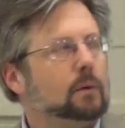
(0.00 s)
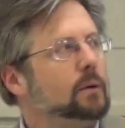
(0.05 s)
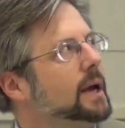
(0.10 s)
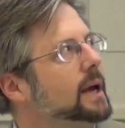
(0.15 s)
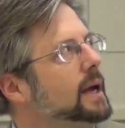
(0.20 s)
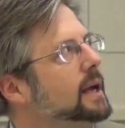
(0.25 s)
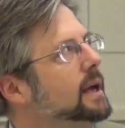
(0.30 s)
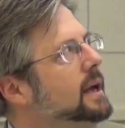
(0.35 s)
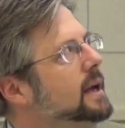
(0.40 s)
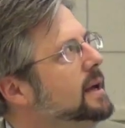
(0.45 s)

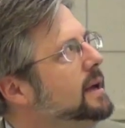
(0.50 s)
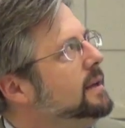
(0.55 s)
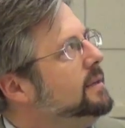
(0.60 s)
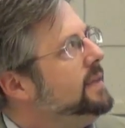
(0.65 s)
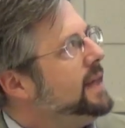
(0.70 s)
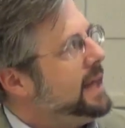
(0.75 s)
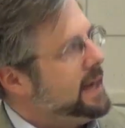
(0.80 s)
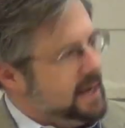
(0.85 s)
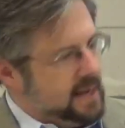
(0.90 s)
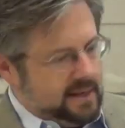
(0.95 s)
okay,
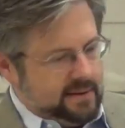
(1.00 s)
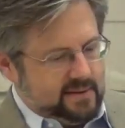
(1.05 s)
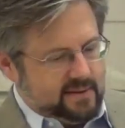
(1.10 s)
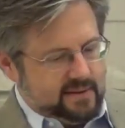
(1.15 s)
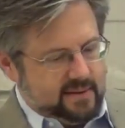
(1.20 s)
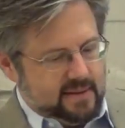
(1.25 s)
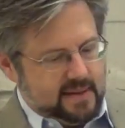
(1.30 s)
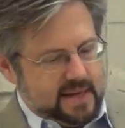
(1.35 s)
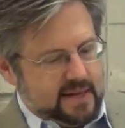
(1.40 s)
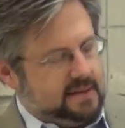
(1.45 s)
that
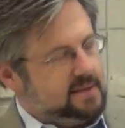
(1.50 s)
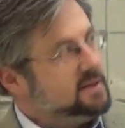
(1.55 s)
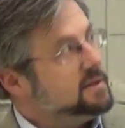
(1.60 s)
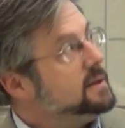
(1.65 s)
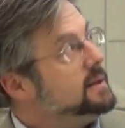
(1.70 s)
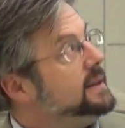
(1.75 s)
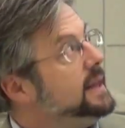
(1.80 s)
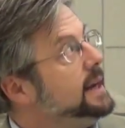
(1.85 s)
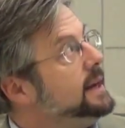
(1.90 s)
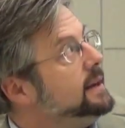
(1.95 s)

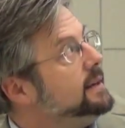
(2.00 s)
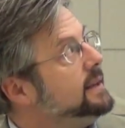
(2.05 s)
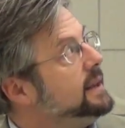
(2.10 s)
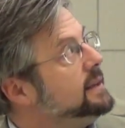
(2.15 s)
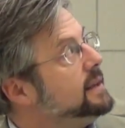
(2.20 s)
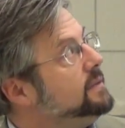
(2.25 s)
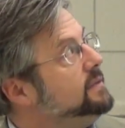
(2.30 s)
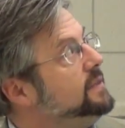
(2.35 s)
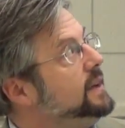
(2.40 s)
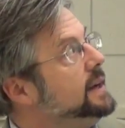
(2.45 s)

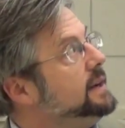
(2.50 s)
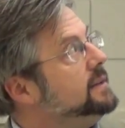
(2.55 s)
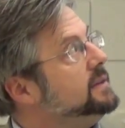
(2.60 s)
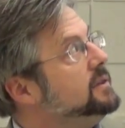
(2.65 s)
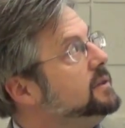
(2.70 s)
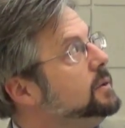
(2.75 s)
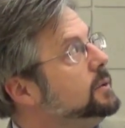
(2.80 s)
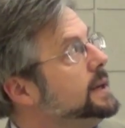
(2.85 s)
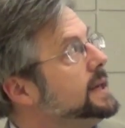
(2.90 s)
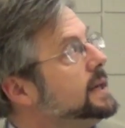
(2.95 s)
the Fed
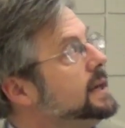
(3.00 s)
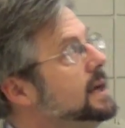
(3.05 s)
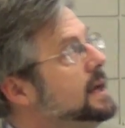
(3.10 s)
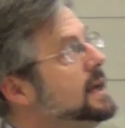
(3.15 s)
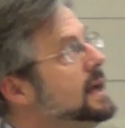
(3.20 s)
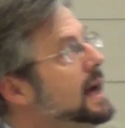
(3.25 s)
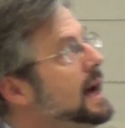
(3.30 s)
is doing.